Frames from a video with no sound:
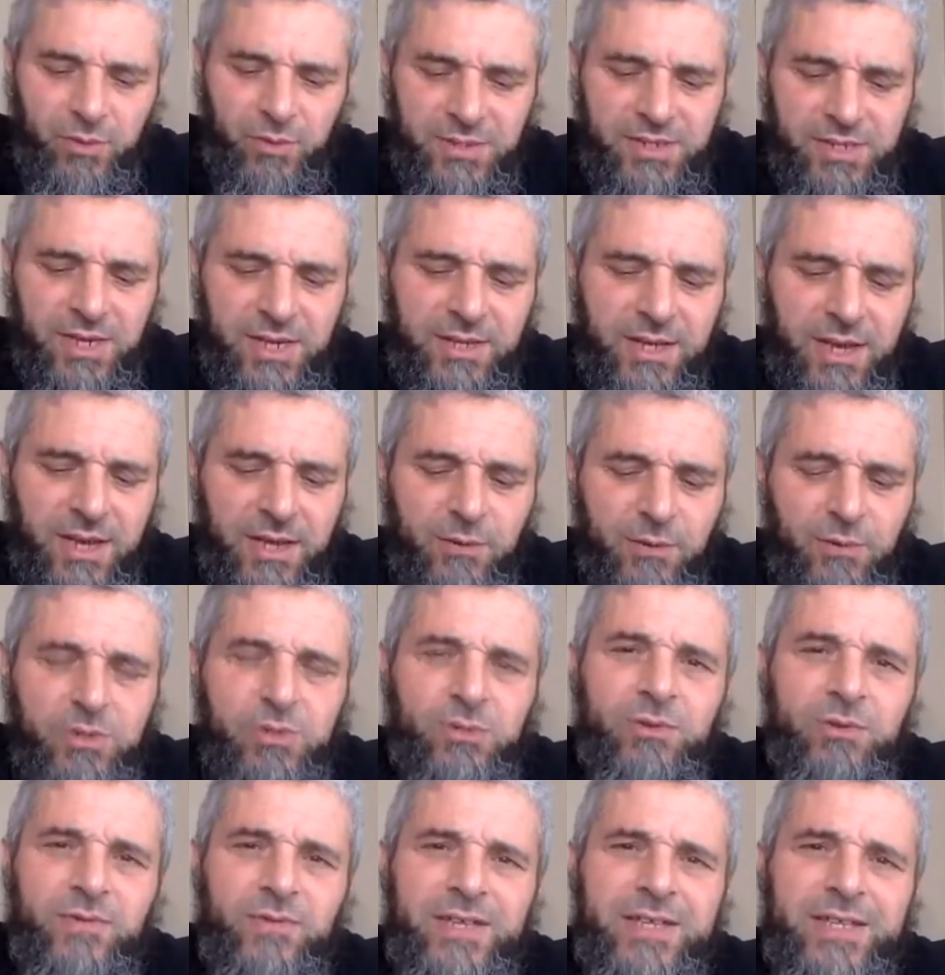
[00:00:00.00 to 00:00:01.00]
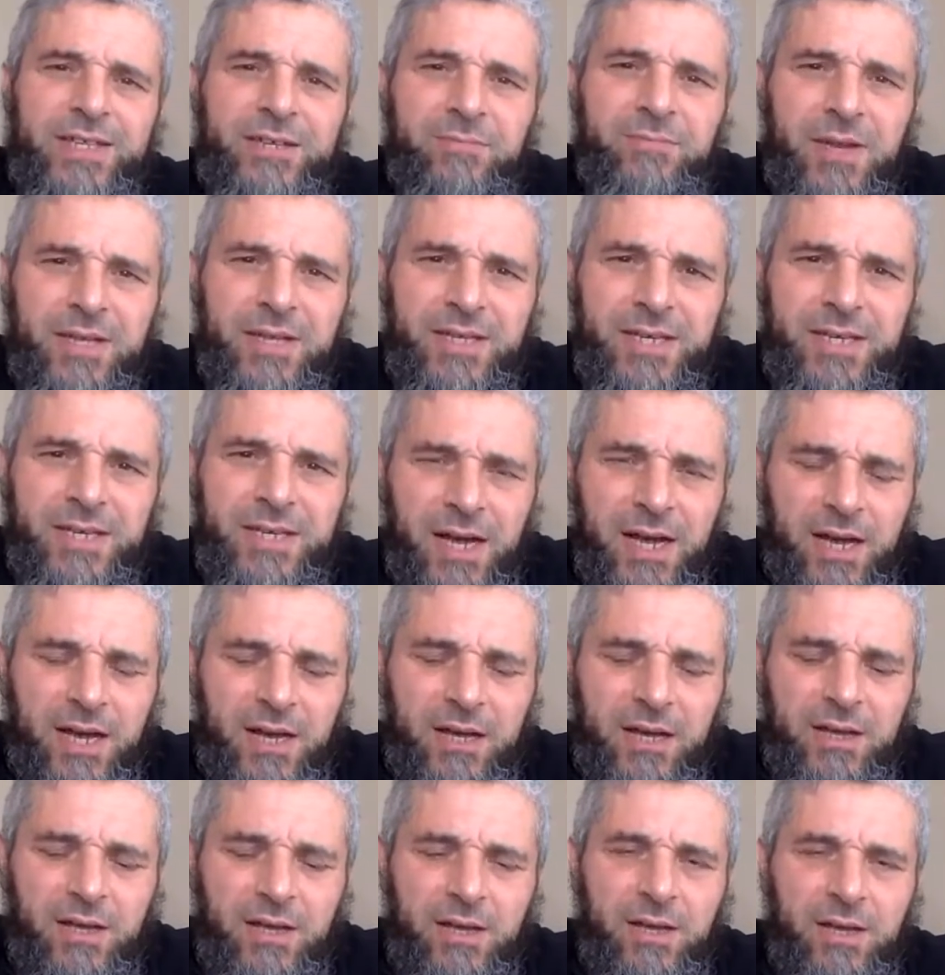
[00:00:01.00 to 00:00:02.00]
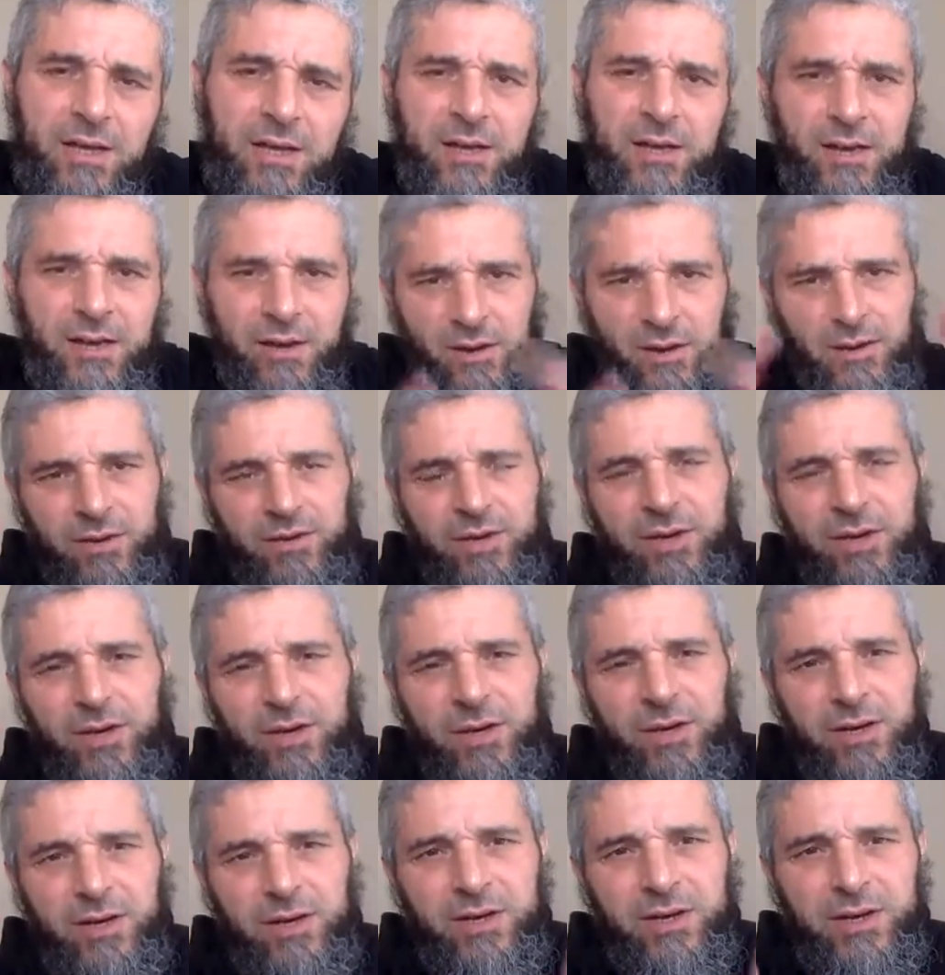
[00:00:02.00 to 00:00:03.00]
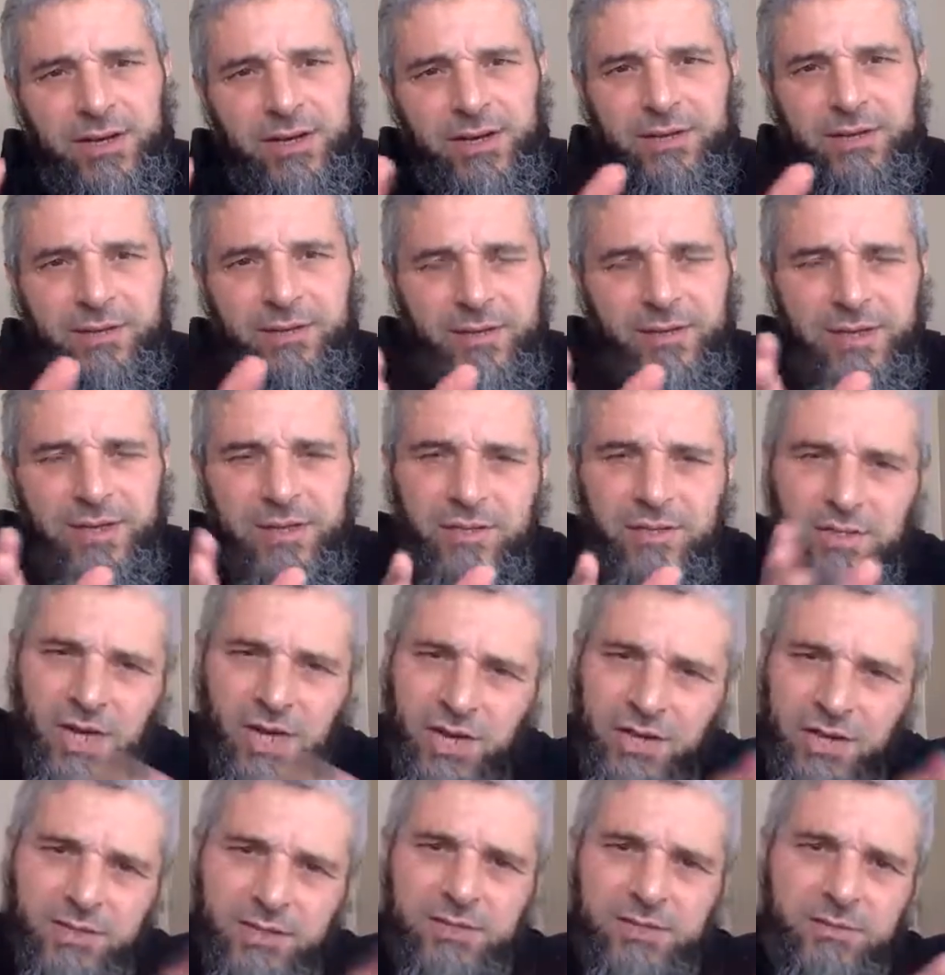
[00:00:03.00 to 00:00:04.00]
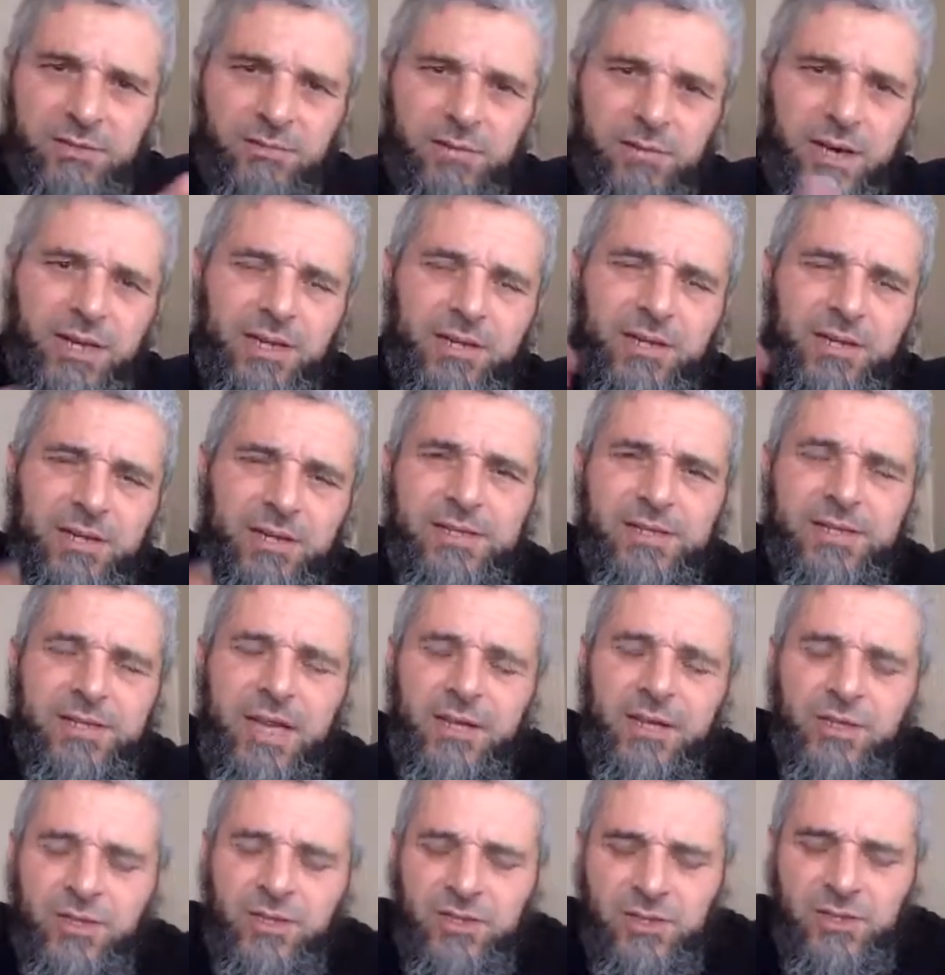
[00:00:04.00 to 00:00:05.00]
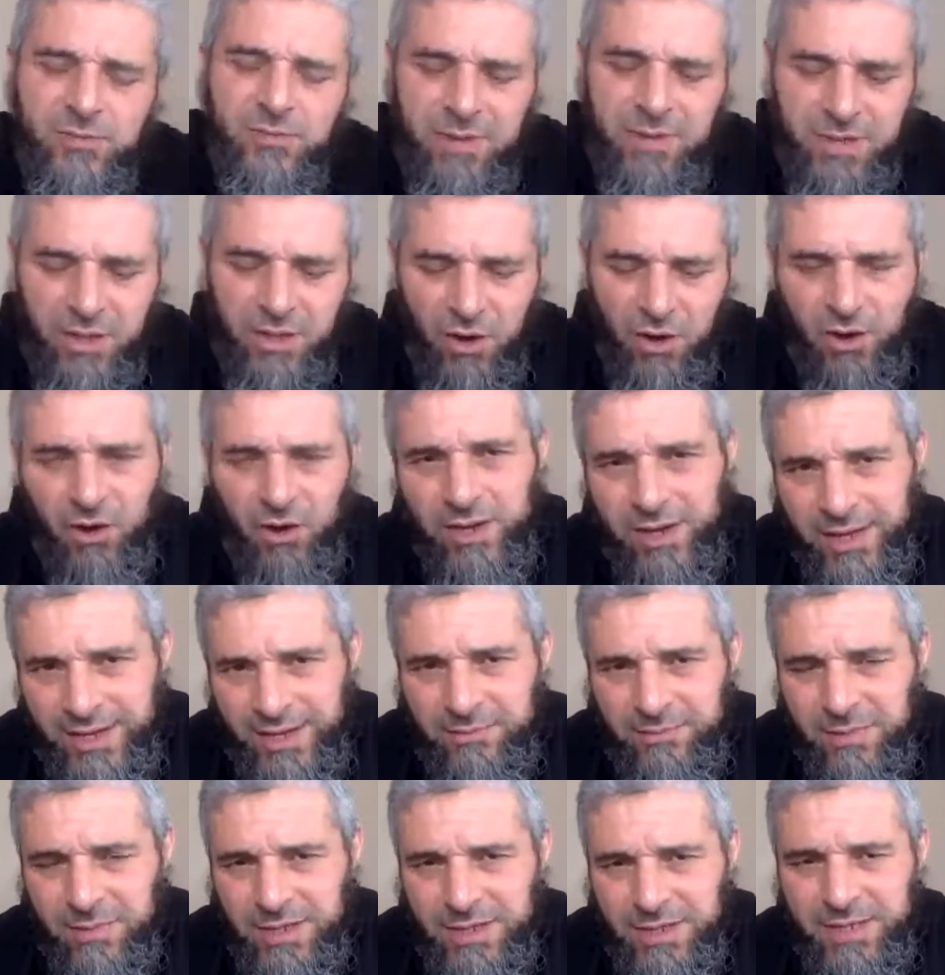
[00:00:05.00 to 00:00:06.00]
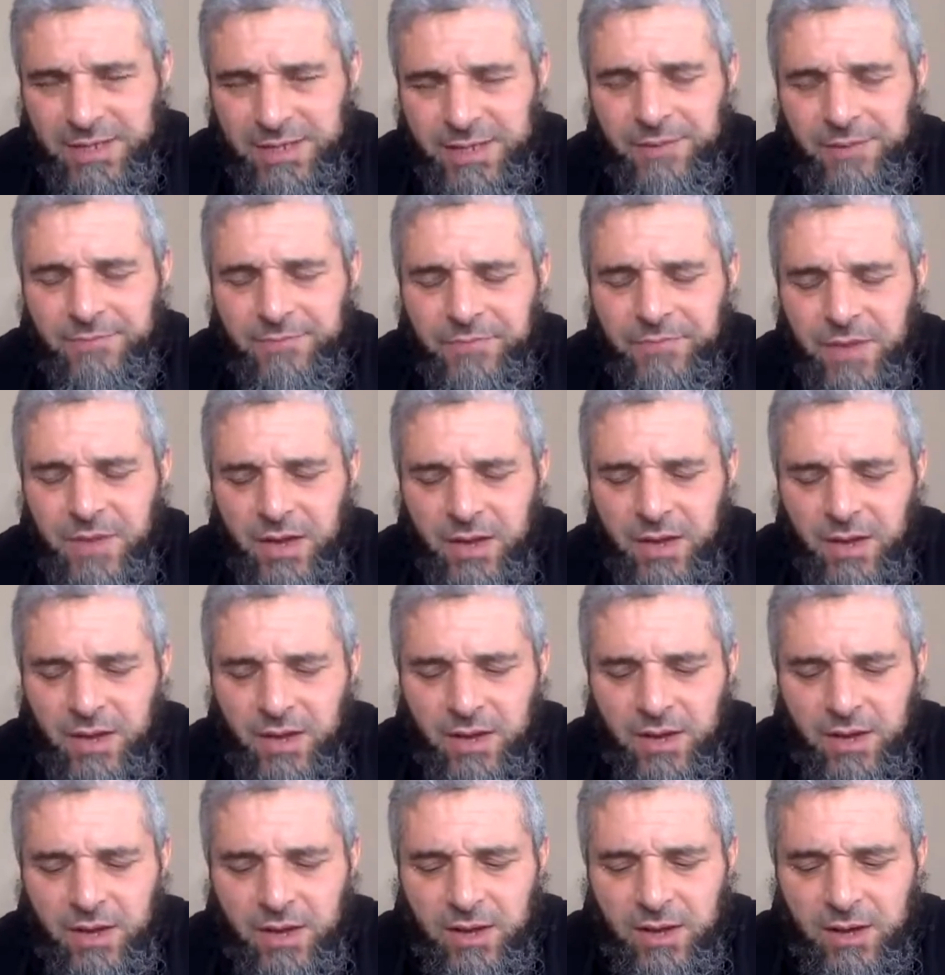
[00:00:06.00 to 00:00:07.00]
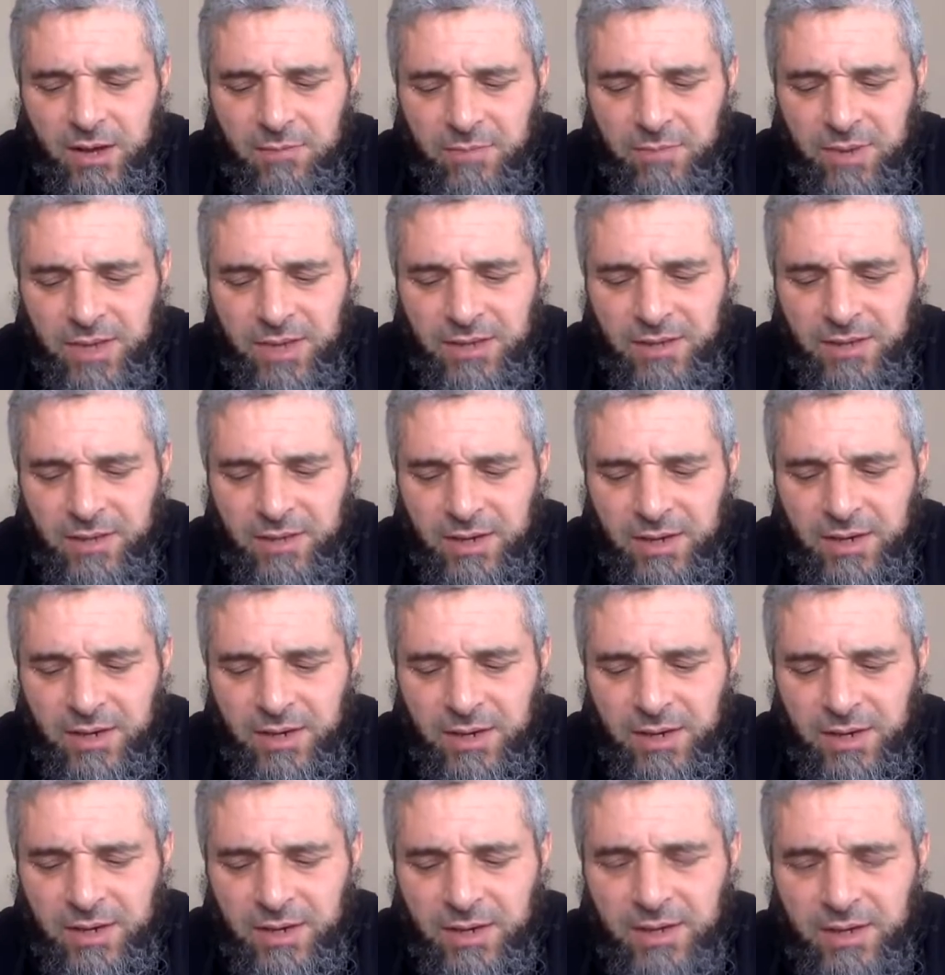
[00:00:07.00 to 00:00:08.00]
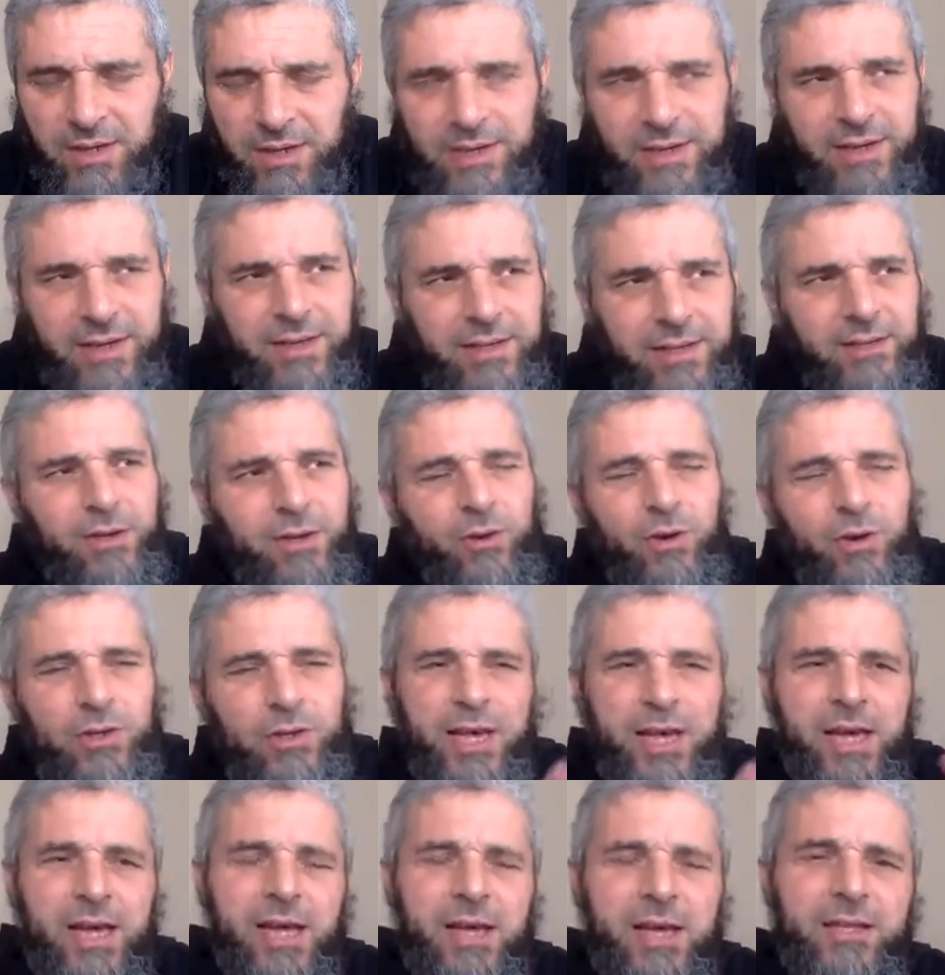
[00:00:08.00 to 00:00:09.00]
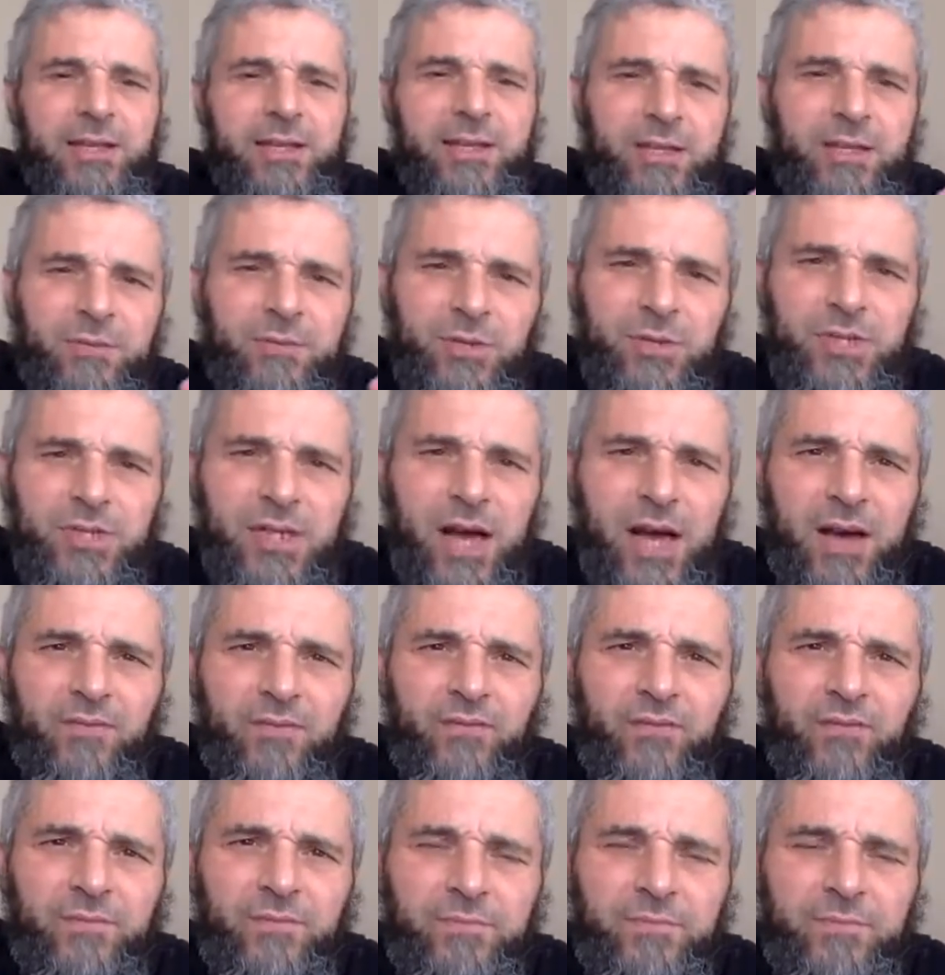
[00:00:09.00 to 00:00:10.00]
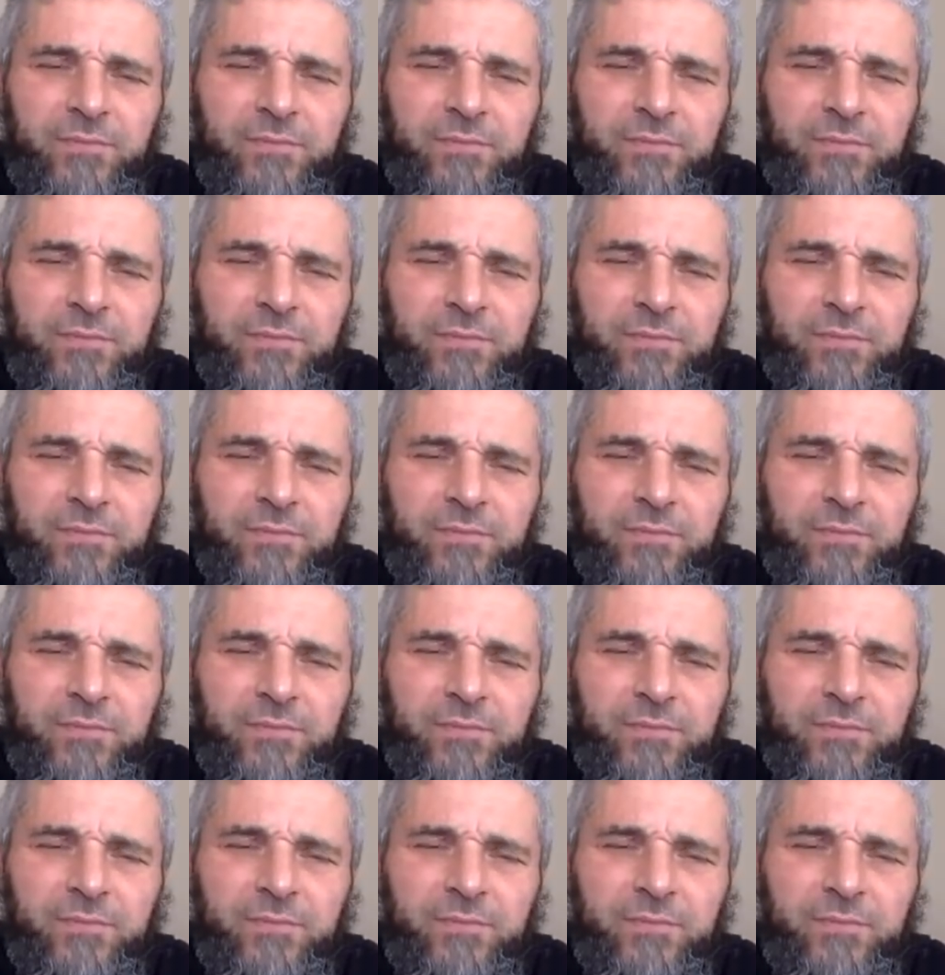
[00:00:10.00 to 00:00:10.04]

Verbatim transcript: We said that it was revealed in Medina, uh, in, in chunks, right, in stages, but all in Medina. But uh, in the Quran, in the Mus'haf,